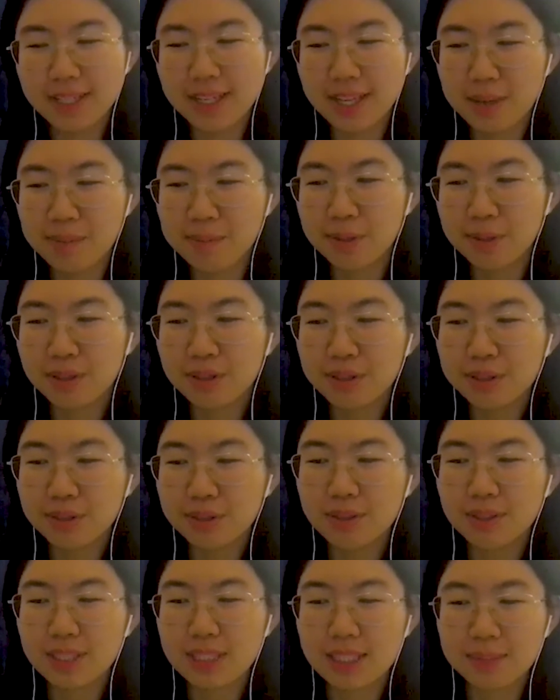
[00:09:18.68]
able
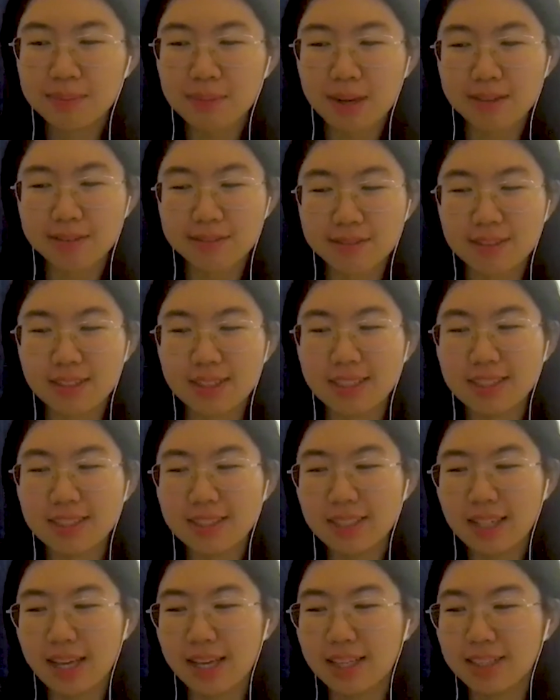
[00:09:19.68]
to see my
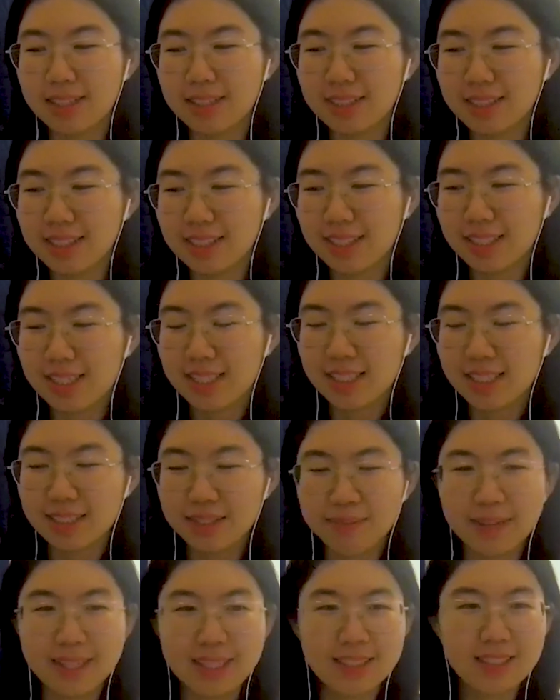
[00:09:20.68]
friends and
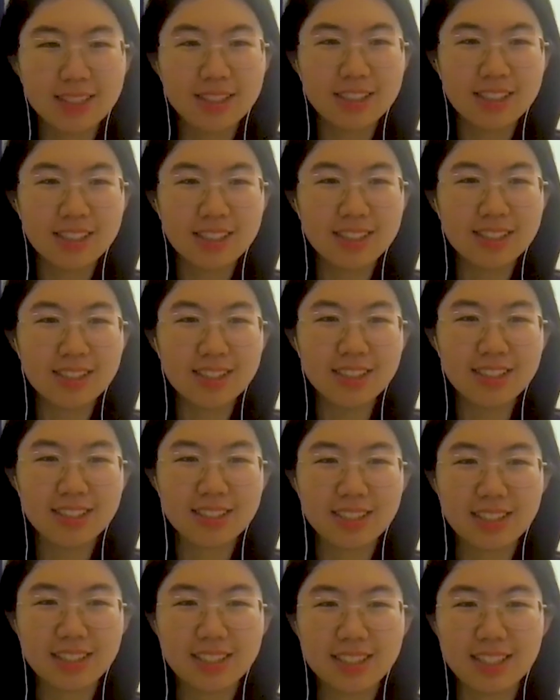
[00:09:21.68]
see my
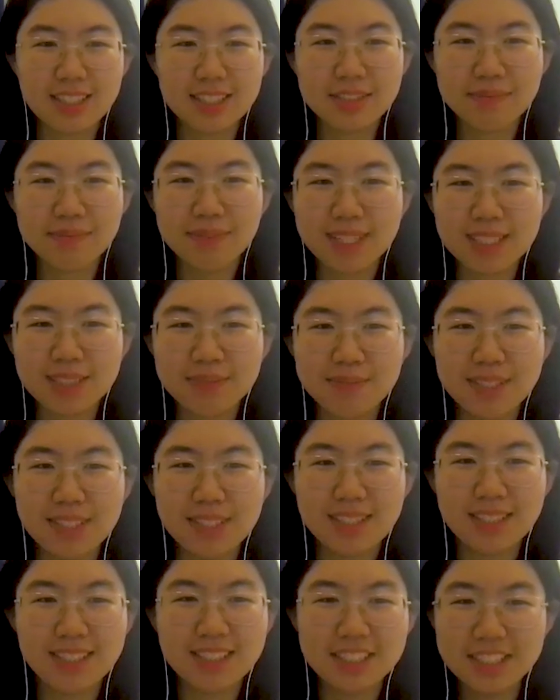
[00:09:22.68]
teachers just makes
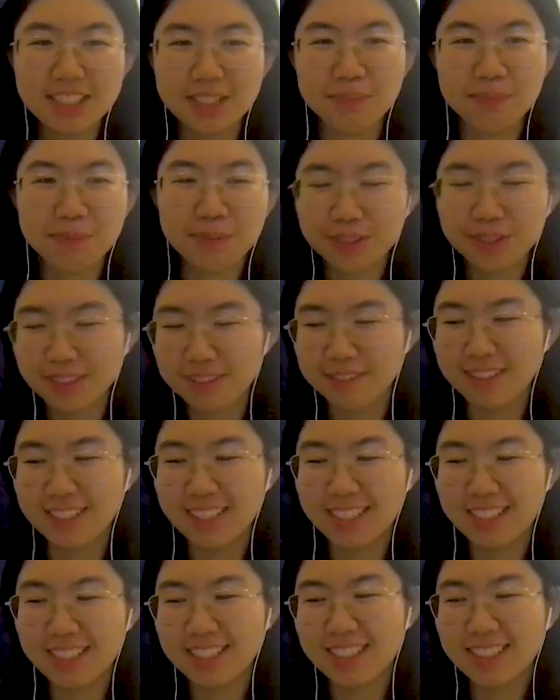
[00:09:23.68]
me
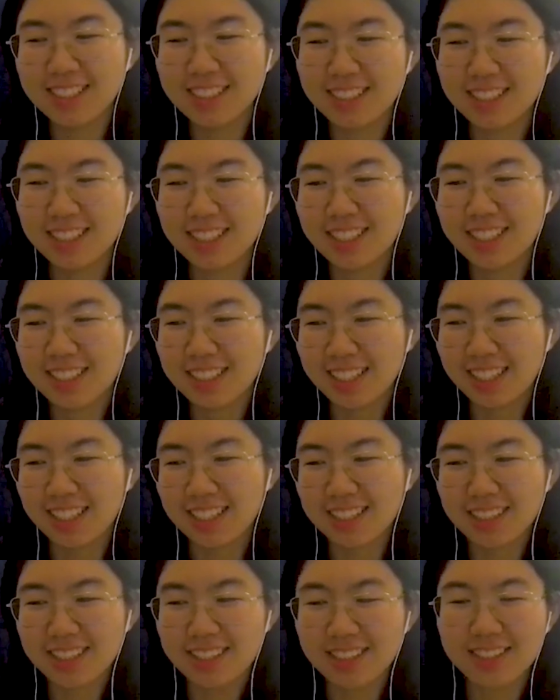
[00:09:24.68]
dismotivated,
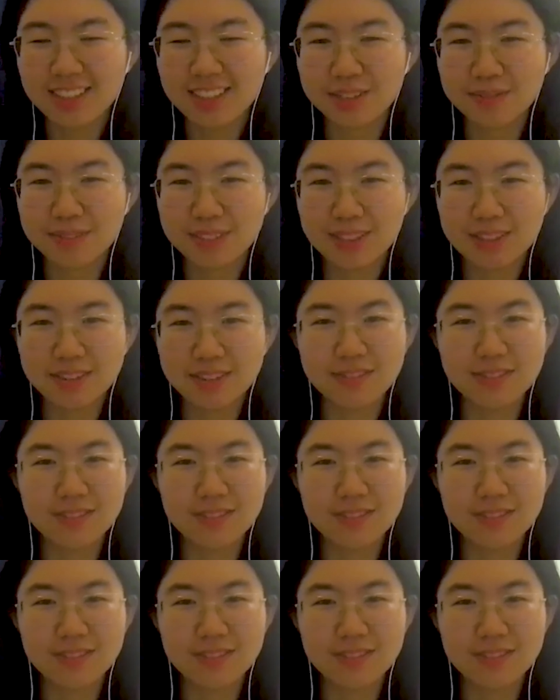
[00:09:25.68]
like in terms of